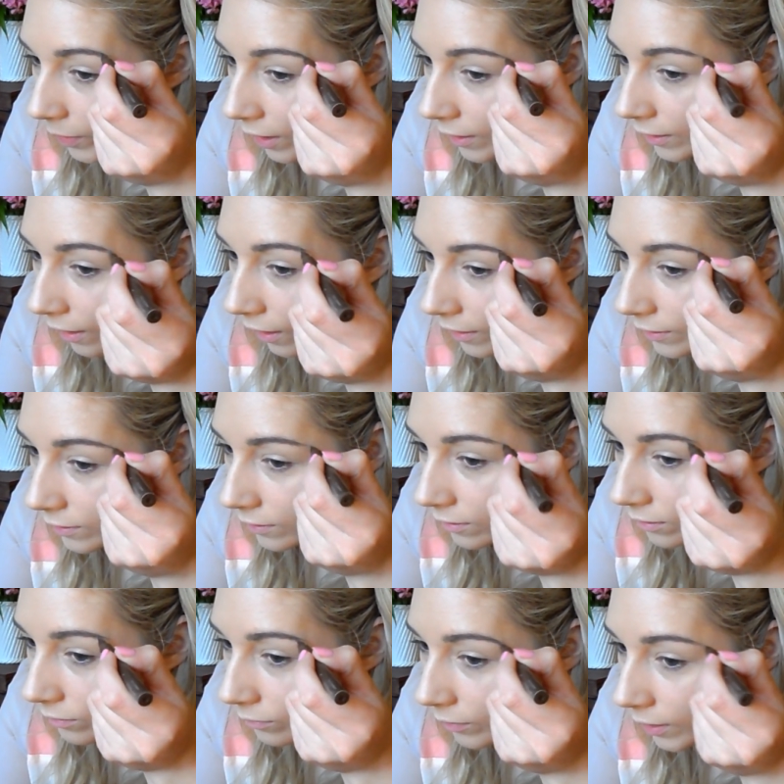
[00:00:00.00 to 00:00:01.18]
but I
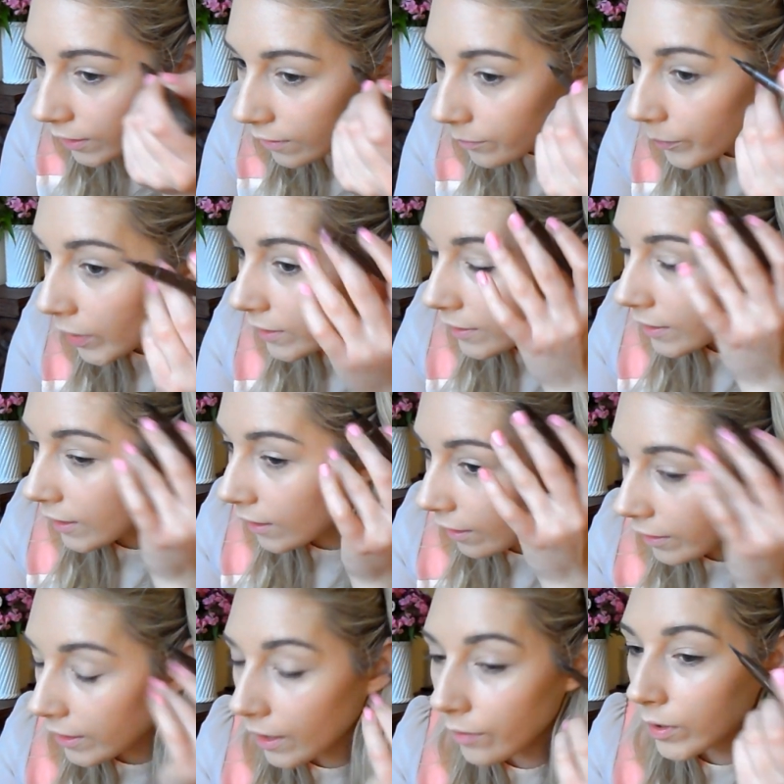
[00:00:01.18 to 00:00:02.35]
just really personally
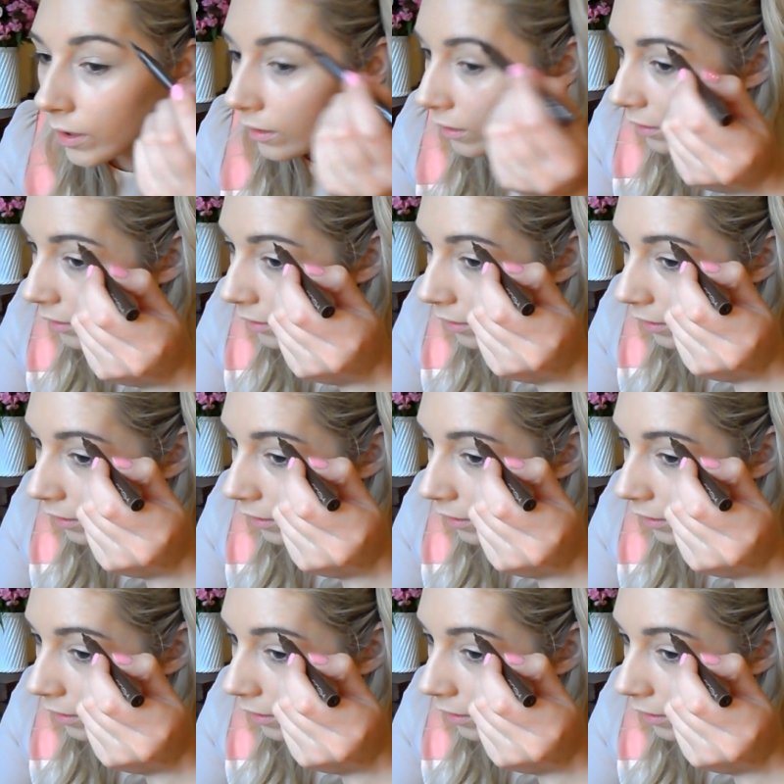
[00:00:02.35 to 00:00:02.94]
like having